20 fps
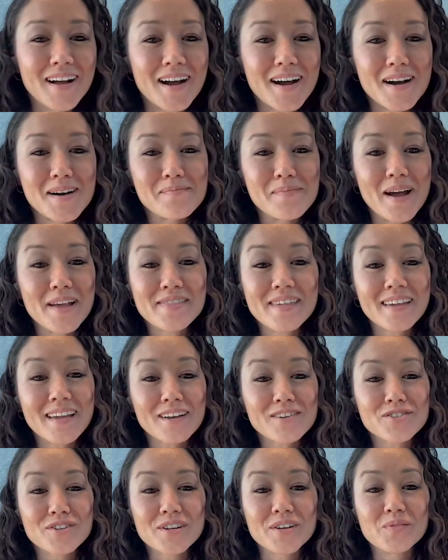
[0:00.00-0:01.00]
I think
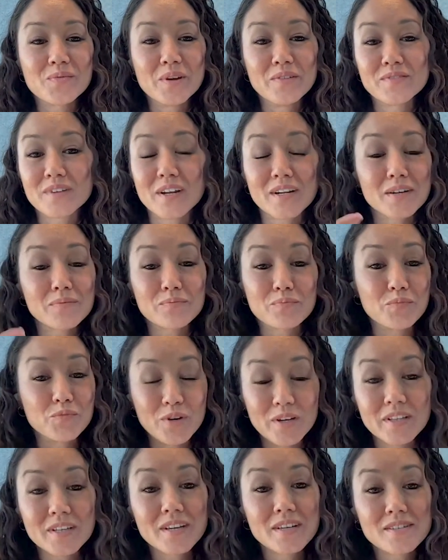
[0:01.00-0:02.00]
actually we've done a
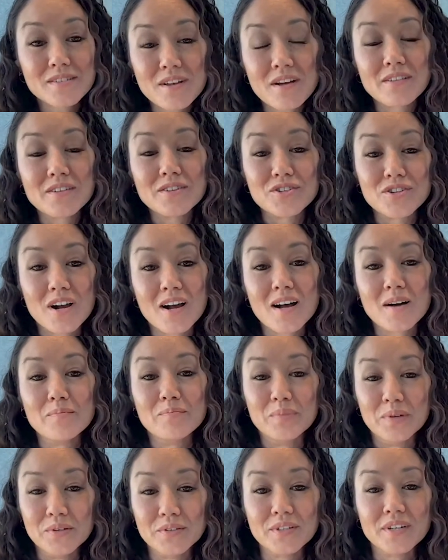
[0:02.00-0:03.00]
really solid job
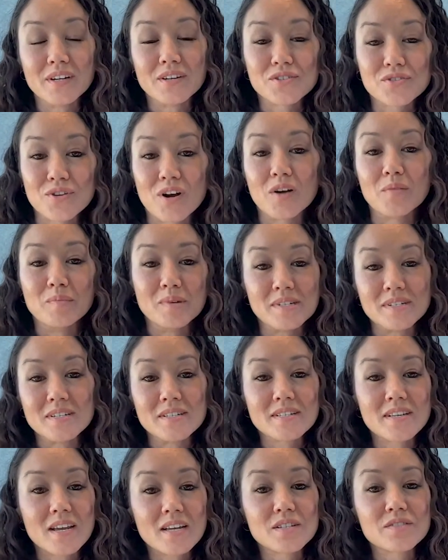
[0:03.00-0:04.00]
building a strong business
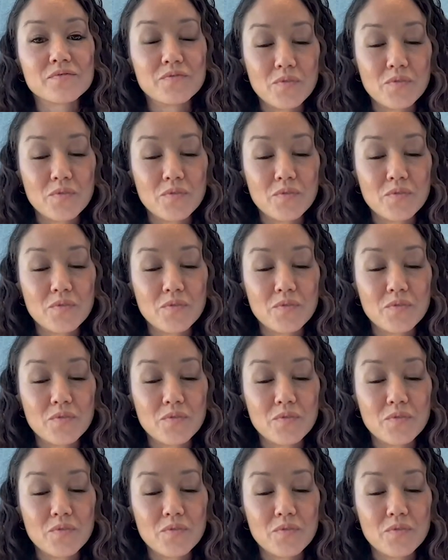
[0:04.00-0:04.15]
case